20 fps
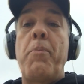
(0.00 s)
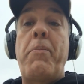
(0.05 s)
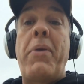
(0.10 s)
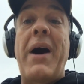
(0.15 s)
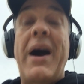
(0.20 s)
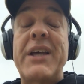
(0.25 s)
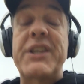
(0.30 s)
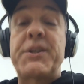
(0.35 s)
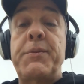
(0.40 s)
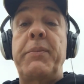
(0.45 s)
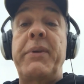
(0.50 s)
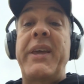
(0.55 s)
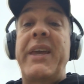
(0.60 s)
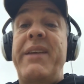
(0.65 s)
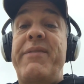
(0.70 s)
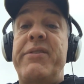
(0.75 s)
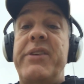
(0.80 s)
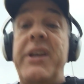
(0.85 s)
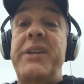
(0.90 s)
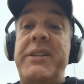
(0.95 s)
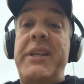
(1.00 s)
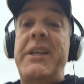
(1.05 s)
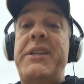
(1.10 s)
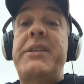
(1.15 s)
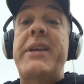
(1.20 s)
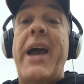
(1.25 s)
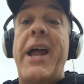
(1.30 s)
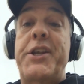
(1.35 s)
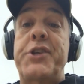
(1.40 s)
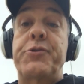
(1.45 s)
possibly even a
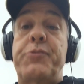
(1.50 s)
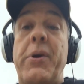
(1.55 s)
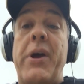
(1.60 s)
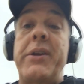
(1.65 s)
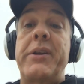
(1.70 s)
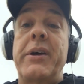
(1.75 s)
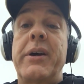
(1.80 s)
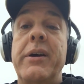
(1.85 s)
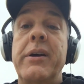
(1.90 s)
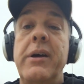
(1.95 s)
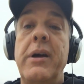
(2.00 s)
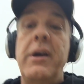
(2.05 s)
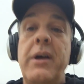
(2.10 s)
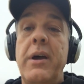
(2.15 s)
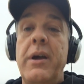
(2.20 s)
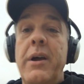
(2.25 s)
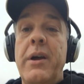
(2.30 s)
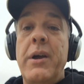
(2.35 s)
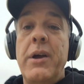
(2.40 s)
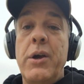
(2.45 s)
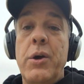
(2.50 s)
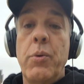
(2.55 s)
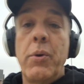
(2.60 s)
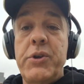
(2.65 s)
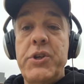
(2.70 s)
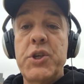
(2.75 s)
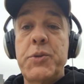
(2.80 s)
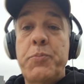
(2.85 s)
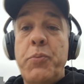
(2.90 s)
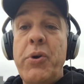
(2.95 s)
detached retina,
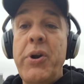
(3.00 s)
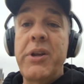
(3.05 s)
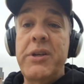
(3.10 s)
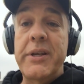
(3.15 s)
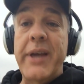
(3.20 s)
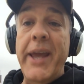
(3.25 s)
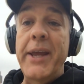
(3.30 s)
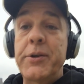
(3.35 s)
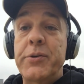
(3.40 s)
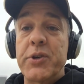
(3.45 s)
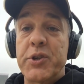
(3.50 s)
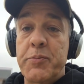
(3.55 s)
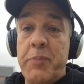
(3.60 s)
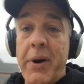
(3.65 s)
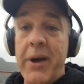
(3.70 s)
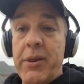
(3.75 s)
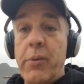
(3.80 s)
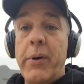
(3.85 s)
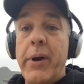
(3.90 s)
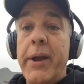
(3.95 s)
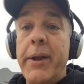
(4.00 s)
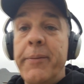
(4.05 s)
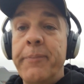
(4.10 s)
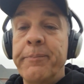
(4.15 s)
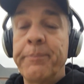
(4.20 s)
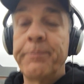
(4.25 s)
which is pretty dangerous, by the way.